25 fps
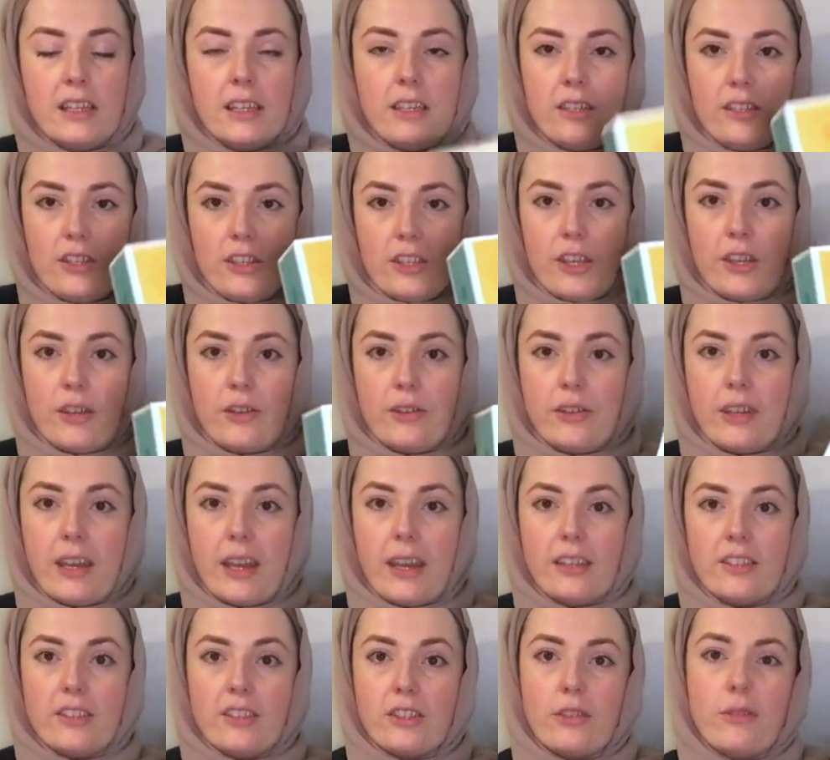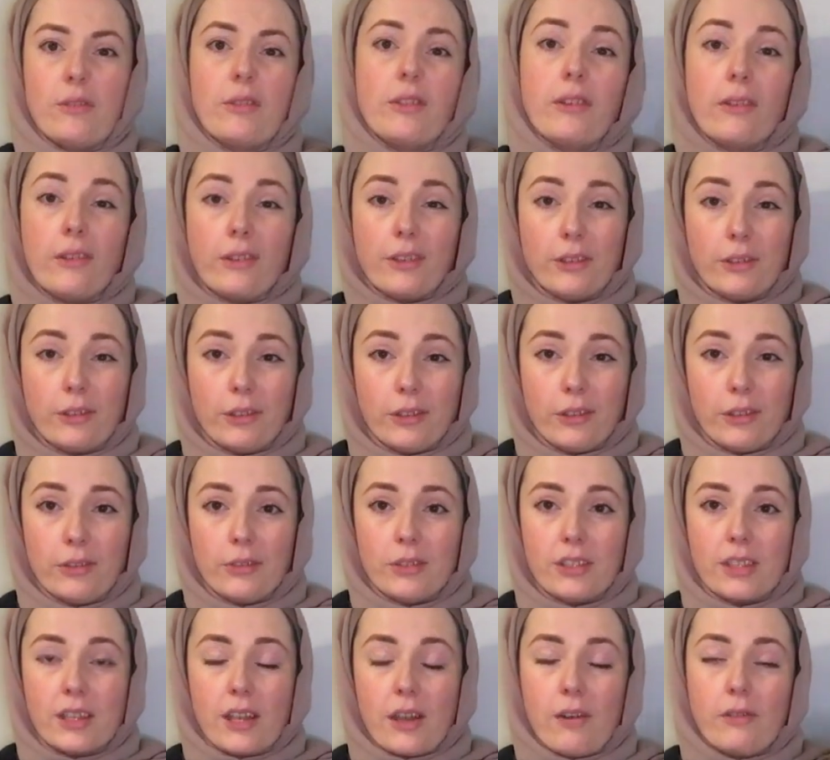So yeah, so you can
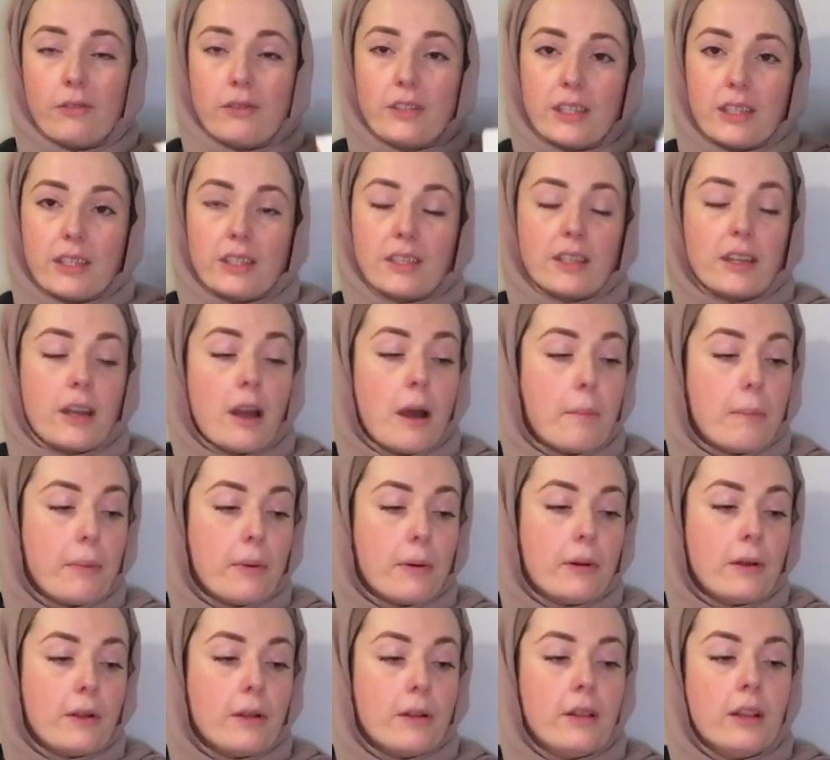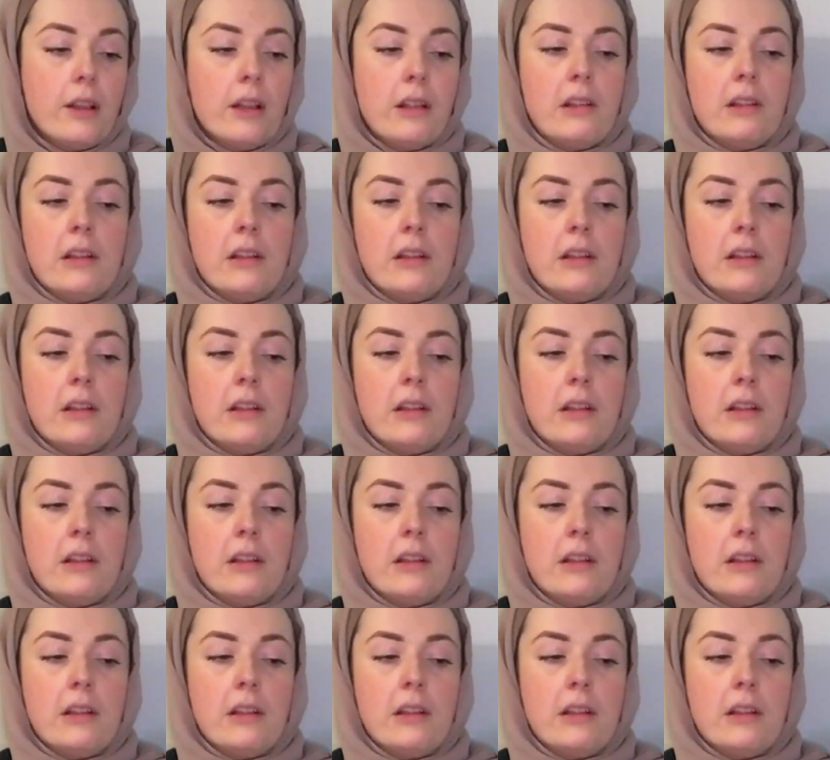use it obviously as a couple.